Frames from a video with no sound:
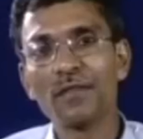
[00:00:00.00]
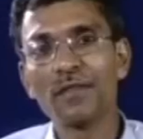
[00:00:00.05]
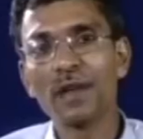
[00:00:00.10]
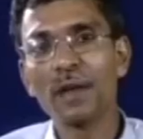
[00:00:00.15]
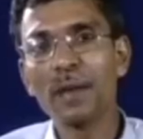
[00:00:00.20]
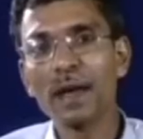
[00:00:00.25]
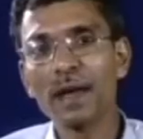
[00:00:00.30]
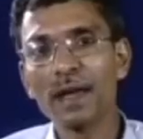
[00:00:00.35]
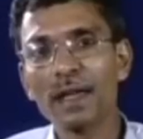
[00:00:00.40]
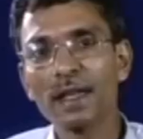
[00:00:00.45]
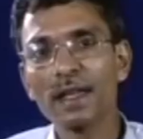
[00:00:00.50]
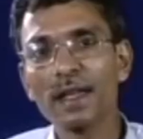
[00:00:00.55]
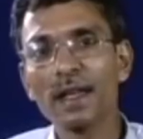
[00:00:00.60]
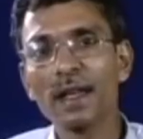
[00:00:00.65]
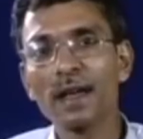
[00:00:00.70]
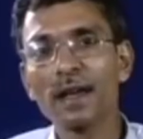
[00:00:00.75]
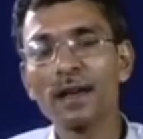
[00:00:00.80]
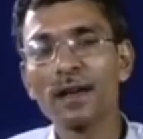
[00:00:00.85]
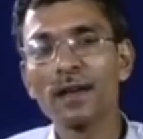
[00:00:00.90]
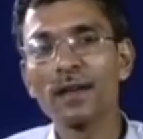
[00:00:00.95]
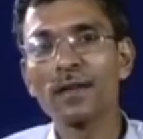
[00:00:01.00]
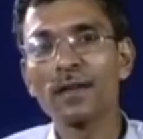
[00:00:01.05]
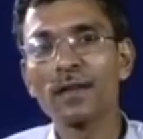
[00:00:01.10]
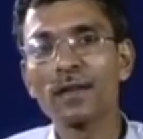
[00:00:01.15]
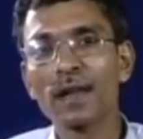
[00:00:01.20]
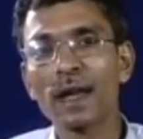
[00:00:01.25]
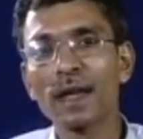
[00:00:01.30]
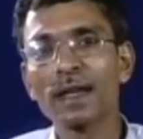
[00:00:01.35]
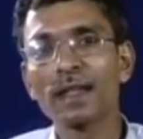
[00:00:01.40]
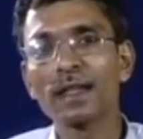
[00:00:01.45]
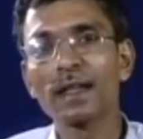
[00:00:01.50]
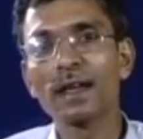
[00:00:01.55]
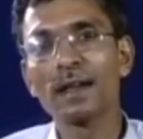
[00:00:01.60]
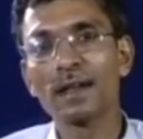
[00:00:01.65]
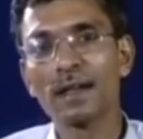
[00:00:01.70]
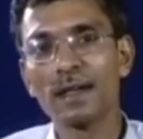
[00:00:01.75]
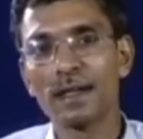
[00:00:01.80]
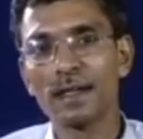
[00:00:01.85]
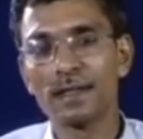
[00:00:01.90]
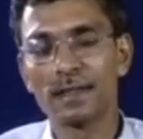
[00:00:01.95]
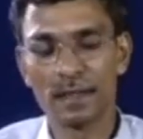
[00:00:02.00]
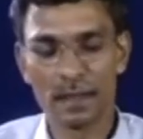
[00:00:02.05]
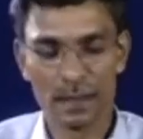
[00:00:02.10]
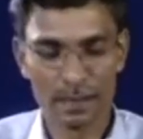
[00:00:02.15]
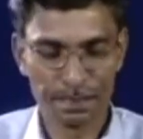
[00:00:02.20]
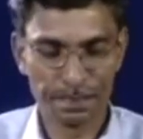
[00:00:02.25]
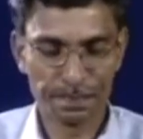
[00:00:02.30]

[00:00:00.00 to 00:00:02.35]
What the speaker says: way back in 1900s.